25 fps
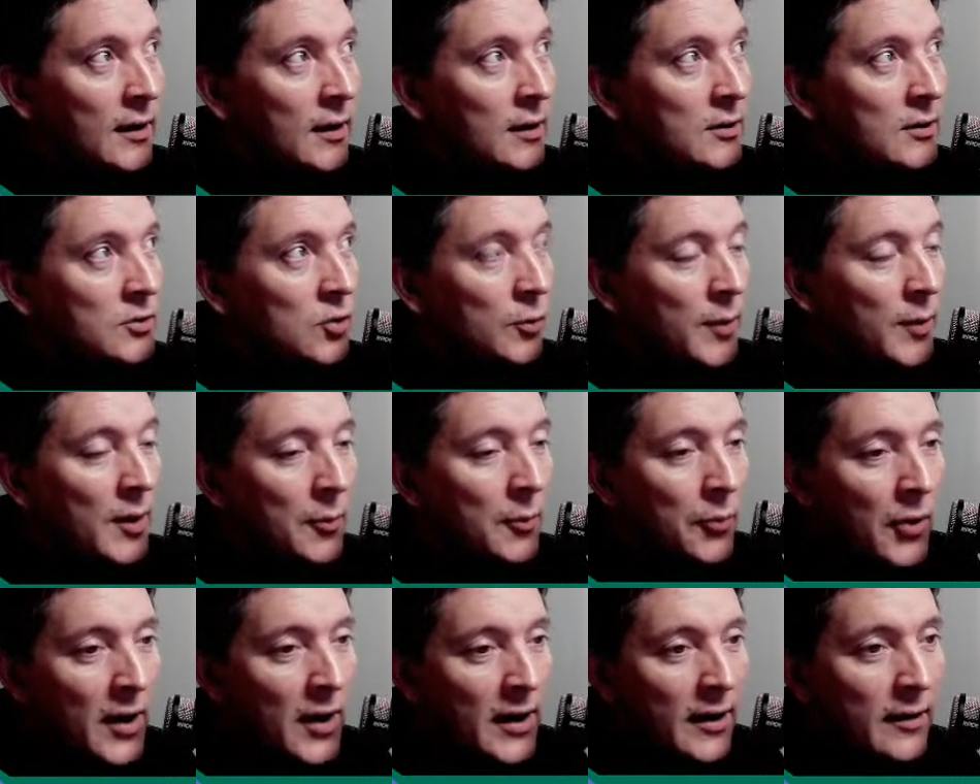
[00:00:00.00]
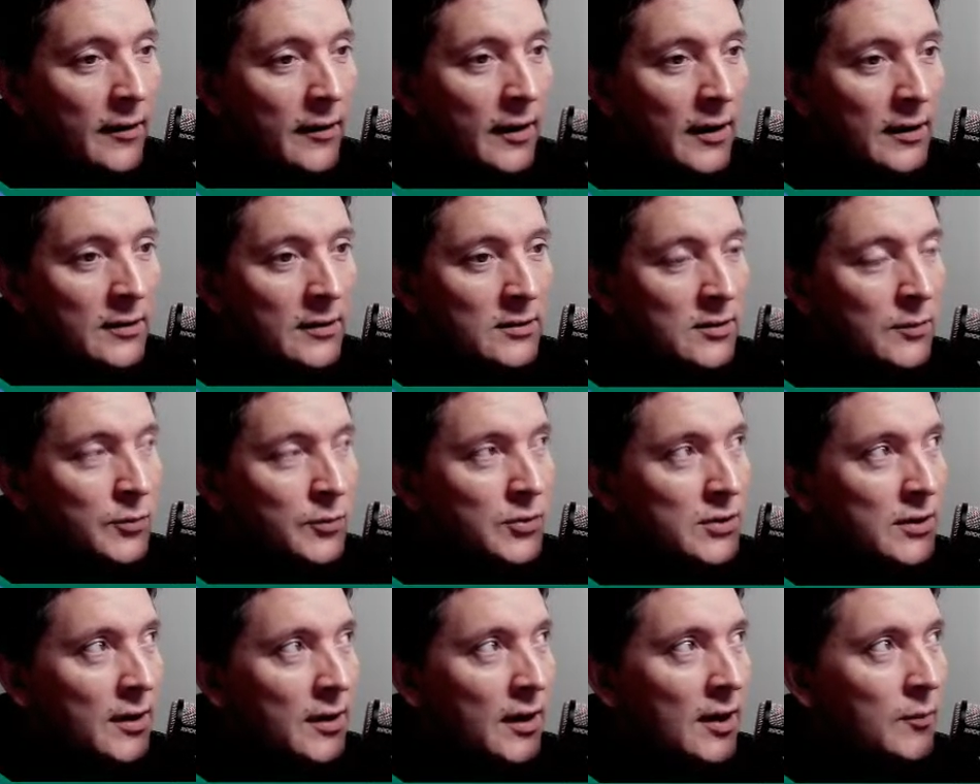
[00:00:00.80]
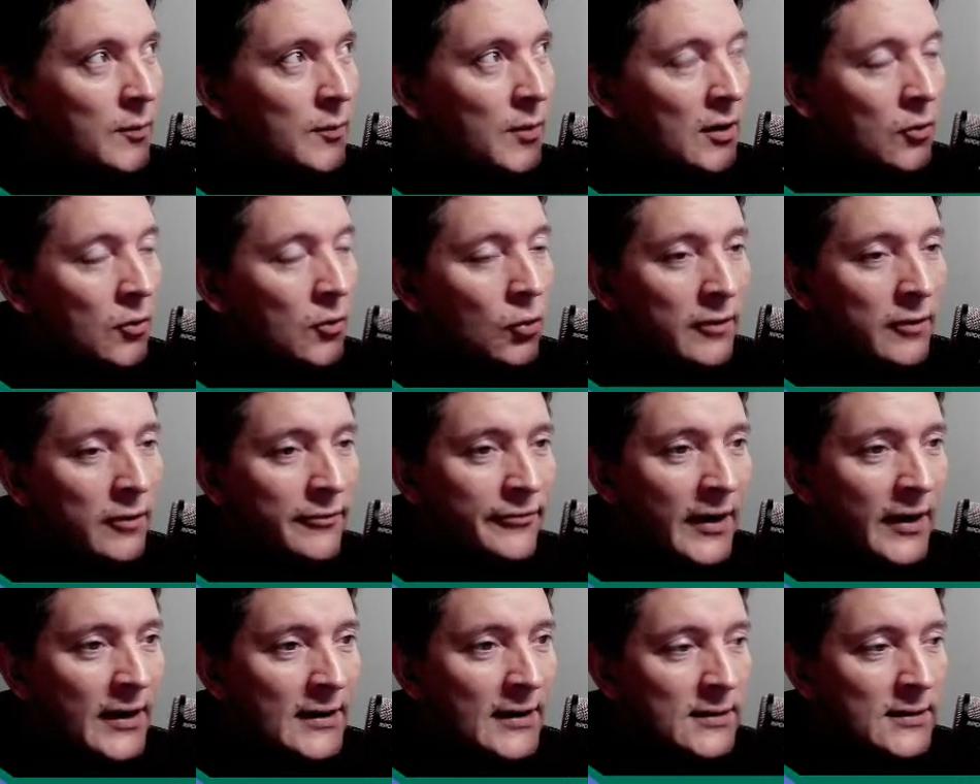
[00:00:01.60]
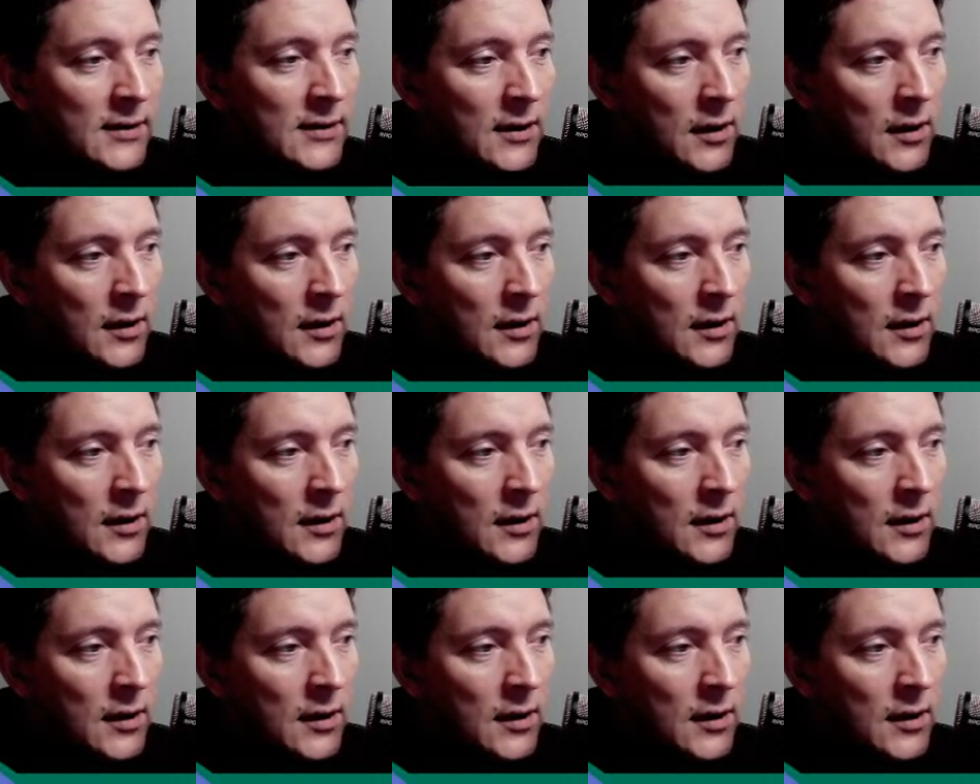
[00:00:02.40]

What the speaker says: so be part of that. Subscribe, get notified.